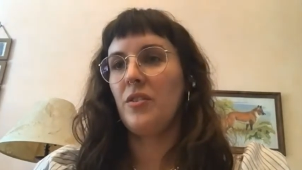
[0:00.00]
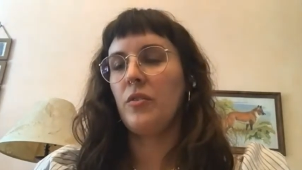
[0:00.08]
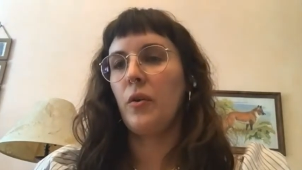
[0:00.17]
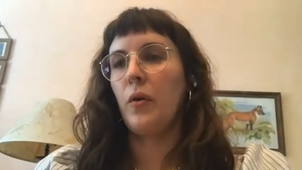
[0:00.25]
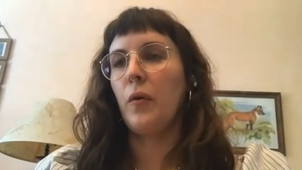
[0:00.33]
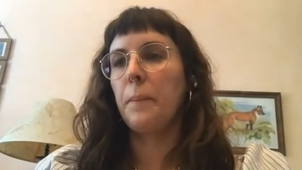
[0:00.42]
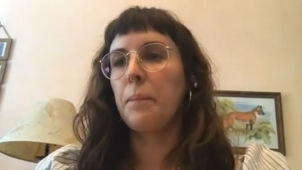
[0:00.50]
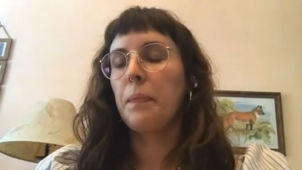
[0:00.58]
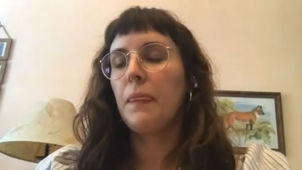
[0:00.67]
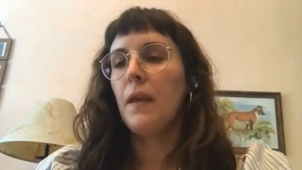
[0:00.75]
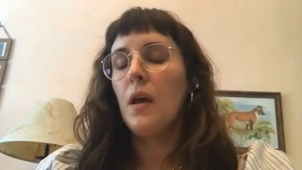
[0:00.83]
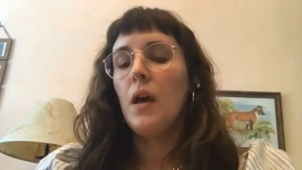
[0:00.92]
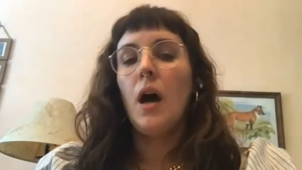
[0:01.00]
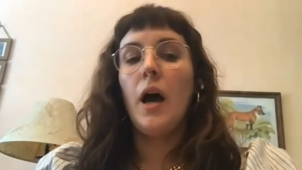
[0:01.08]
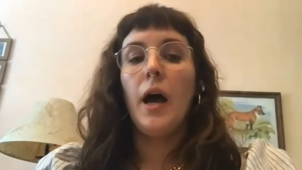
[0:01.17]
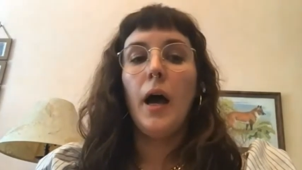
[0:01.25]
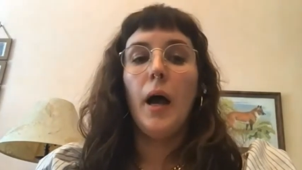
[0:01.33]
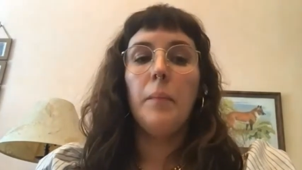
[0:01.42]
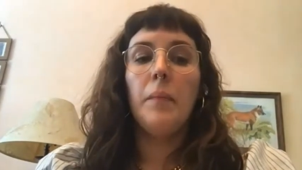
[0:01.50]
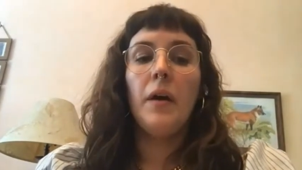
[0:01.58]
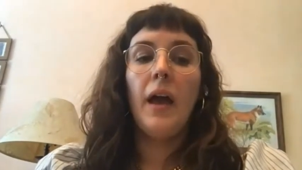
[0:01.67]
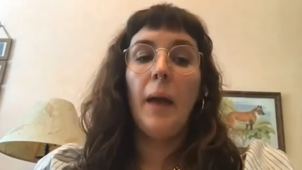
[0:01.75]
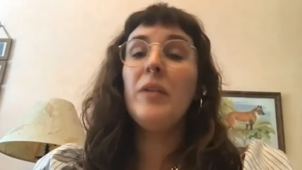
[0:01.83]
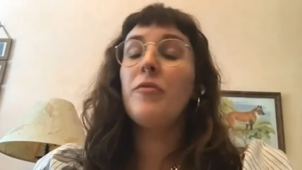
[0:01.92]
So, I
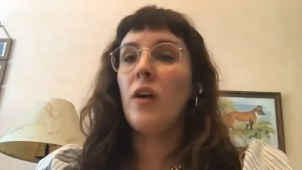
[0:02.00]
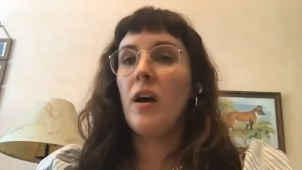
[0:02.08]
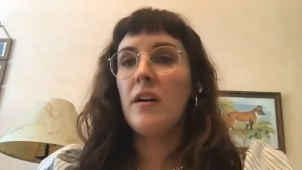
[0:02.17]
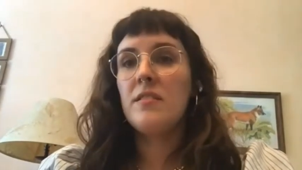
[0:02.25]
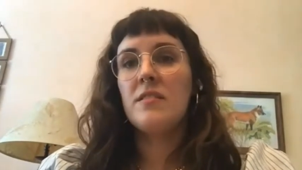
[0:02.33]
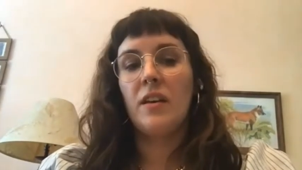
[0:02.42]
mean, for us,